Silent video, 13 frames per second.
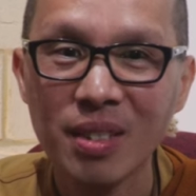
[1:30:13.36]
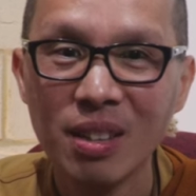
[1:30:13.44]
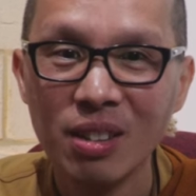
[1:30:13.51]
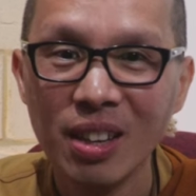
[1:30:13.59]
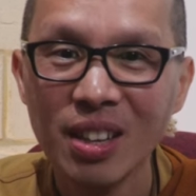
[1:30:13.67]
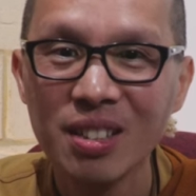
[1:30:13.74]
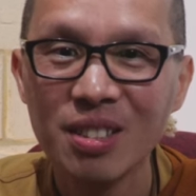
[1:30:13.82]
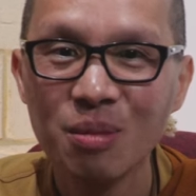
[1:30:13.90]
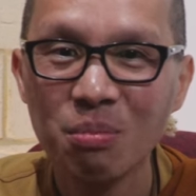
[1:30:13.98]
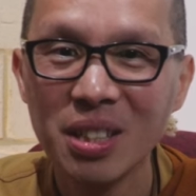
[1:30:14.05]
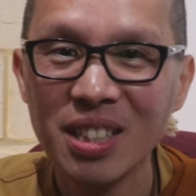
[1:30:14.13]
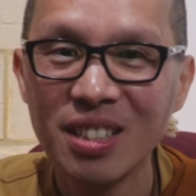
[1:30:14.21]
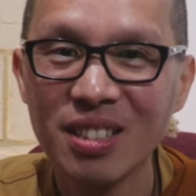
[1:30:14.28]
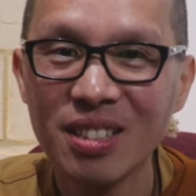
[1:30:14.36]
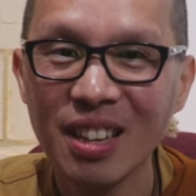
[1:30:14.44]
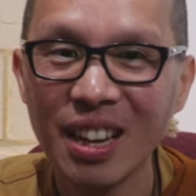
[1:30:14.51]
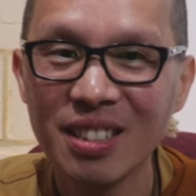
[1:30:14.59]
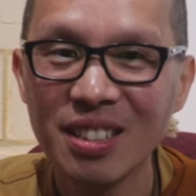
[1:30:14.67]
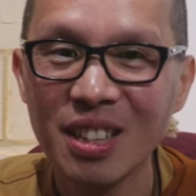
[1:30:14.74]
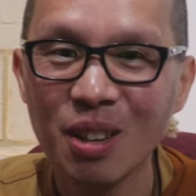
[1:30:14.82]
Yes, please
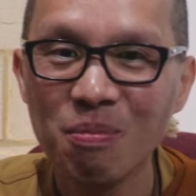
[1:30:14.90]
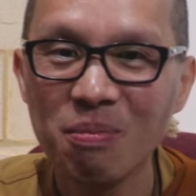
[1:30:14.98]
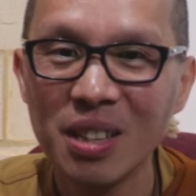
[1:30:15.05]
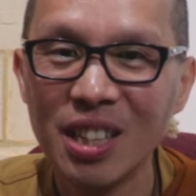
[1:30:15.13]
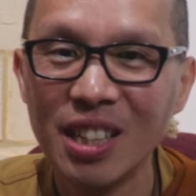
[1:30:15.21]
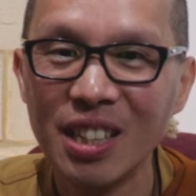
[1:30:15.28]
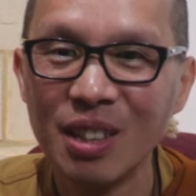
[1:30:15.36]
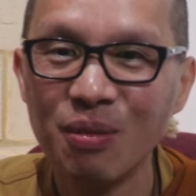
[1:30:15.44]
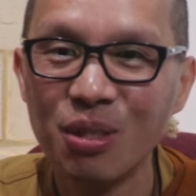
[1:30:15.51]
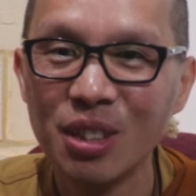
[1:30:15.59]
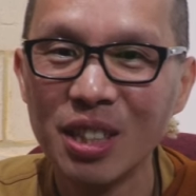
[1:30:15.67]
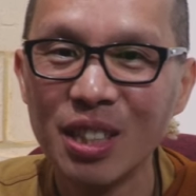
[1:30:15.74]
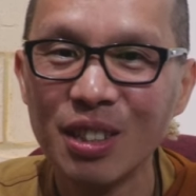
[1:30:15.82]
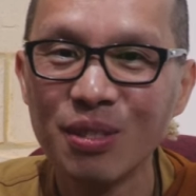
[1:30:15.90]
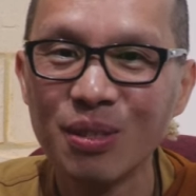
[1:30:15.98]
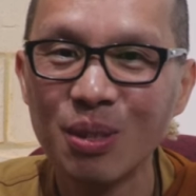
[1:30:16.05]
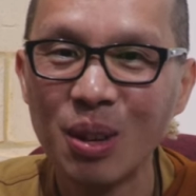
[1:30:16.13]
accept and then forgive